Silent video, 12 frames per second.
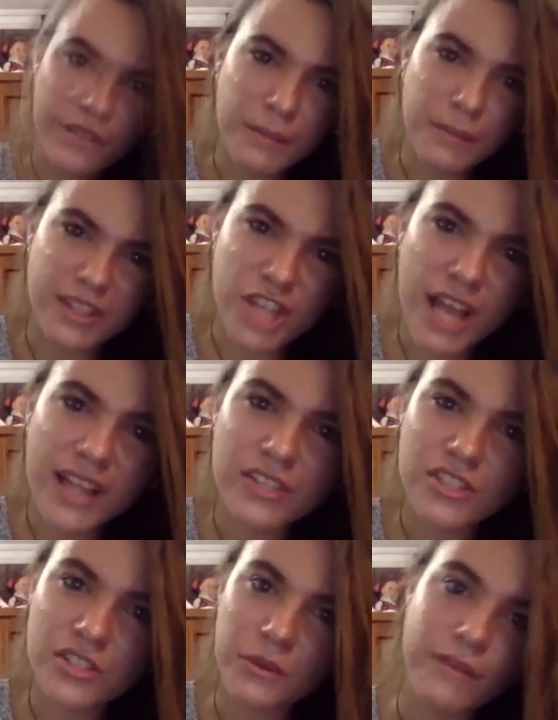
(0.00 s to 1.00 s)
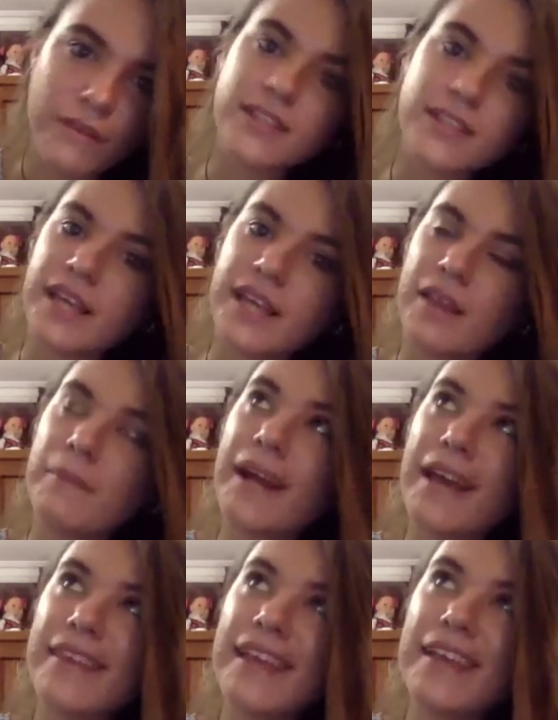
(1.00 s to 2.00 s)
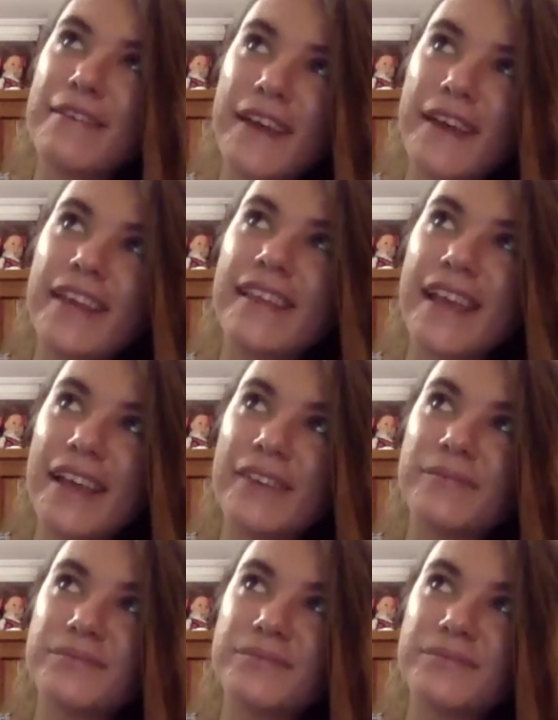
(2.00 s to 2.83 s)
of the challenges we faced together. But I think if anything,